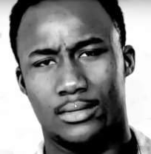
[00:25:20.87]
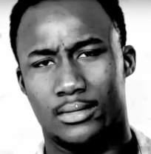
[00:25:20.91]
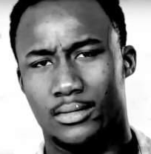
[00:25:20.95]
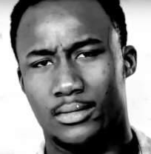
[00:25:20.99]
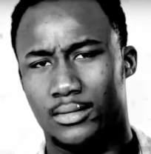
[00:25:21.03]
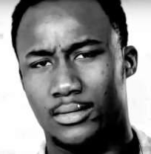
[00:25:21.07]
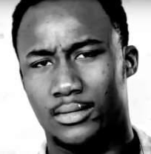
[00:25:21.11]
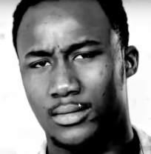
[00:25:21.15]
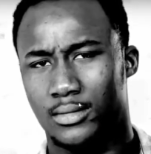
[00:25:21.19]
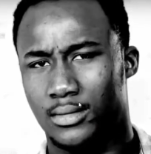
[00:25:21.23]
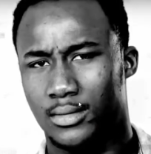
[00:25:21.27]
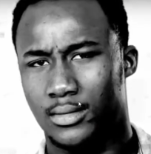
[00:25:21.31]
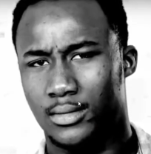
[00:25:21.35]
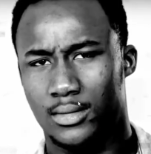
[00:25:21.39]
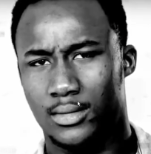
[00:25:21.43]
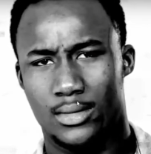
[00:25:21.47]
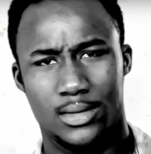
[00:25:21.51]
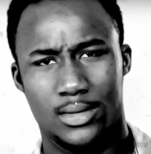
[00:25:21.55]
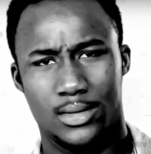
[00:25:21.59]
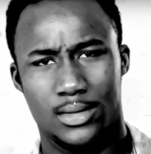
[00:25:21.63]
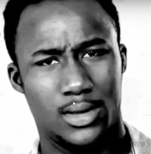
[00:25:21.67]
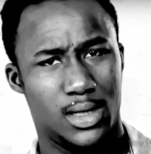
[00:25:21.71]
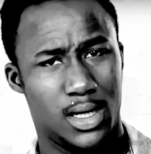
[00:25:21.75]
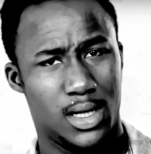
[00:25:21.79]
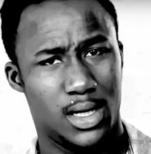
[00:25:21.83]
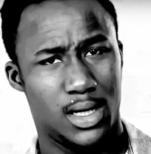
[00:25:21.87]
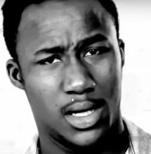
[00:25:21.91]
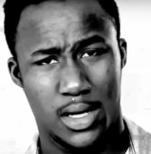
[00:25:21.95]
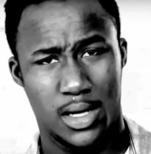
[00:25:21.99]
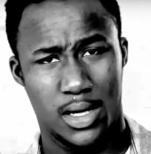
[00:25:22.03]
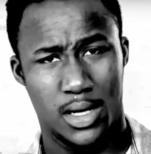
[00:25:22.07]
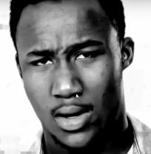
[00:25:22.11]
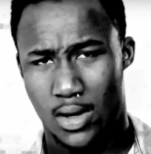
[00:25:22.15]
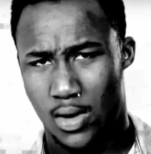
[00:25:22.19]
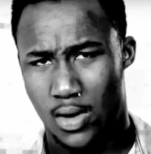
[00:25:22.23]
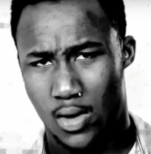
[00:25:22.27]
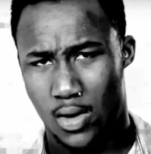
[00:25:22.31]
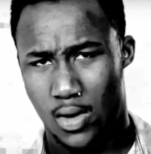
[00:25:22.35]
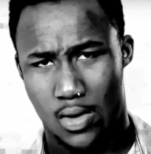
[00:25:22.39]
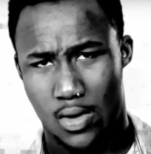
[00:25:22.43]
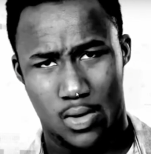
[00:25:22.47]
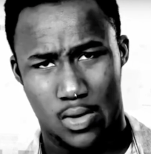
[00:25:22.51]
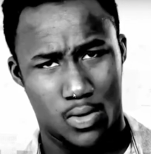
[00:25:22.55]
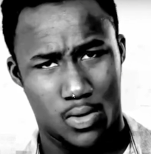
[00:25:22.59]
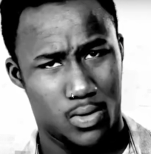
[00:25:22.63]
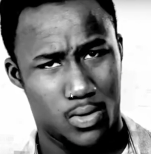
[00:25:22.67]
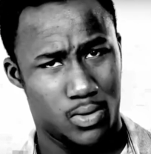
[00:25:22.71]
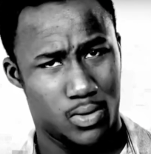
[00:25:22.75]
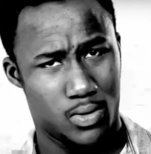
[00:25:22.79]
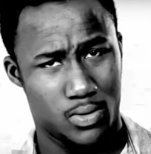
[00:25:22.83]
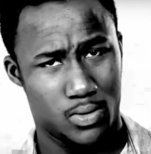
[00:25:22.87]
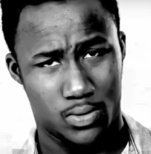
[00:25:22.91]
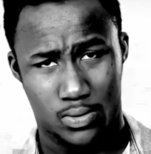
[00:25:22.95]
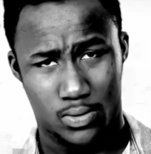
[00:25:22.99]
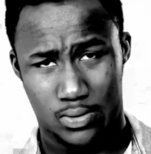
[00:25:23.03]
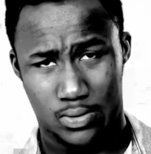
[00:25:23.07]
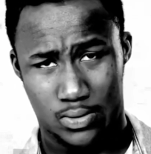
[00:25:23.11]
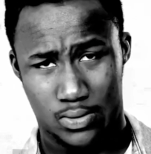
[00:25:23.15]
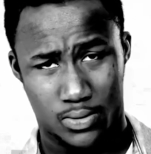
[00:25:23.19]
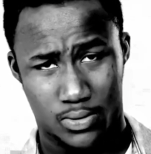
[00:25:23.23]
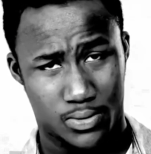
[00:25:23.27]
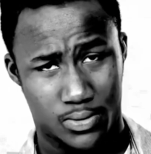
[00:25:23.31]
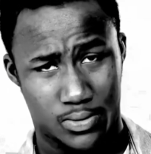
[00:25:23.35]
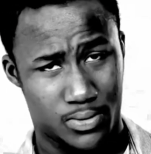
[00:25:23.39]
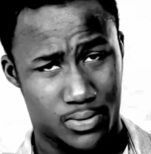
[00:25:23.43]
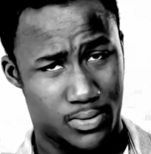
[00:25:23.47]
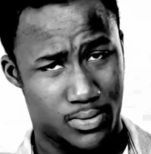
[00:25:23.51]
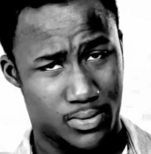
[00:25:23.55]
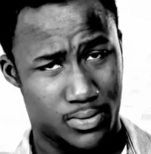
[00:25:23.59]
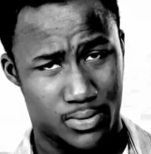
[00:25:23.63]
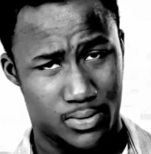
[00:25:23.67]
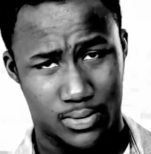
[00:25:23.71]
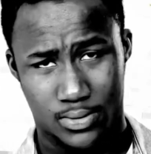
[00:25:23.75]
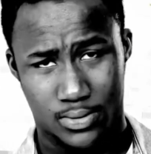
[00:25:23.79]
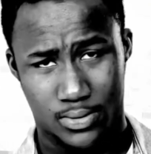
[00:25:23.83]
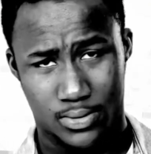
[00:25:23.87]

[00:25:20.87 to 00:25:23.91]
if you think it's sweet, you are so wrong.